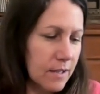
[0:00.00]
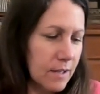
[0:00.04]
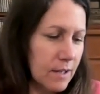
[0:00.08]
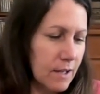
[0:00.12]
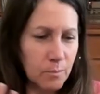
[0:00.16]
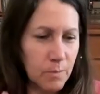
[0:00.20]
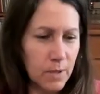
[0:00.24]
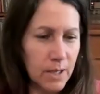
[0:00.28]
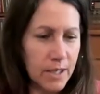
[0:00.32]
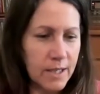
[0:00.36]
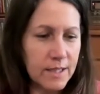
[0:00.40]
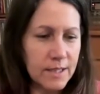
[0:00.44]

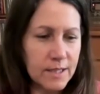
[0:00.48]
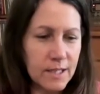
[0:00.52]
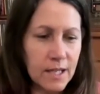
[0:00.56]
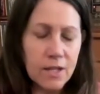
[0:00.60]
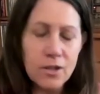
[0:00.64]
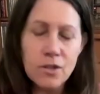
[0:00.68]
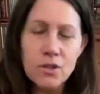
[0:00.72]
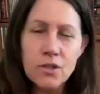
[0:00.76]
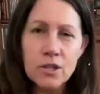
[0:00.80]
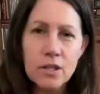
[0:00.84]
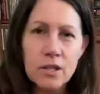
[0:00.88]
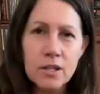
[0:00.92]
my
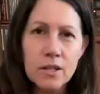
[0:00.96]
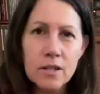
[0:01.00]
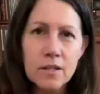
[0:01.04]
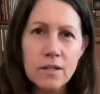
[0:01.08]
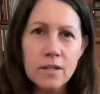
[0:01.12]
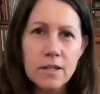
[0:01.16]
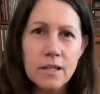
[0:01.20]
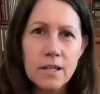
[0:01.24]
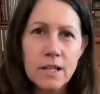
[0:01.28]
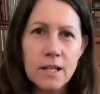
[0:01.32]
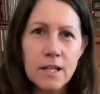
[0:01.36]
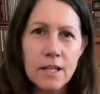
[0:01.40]

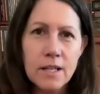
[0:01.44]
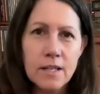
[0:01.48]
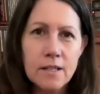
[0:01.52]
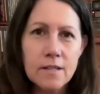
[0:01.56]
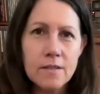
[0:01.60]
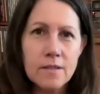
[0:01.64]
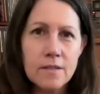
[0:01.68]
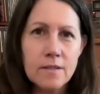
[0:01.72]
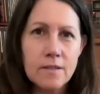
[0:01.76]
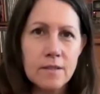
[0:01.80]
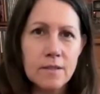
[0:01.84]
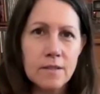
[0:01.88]
intention
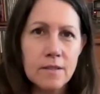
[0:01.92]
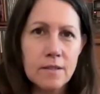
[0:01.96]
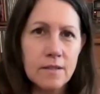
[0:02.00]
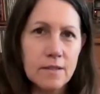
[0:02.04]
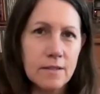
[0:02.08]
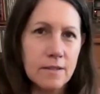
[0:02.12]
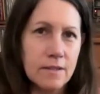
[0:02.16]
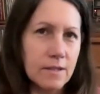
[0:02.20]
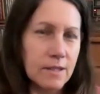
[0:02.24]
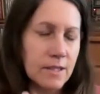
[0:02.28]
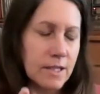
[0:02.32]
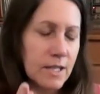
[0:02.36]
is,
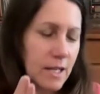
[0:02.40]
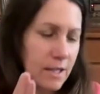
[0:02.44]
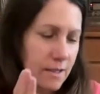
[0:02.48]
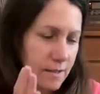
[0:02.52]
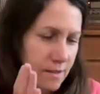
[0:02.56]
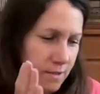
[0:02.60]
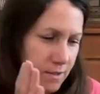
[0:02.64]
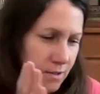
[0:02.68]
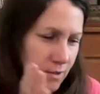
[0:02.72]
yes,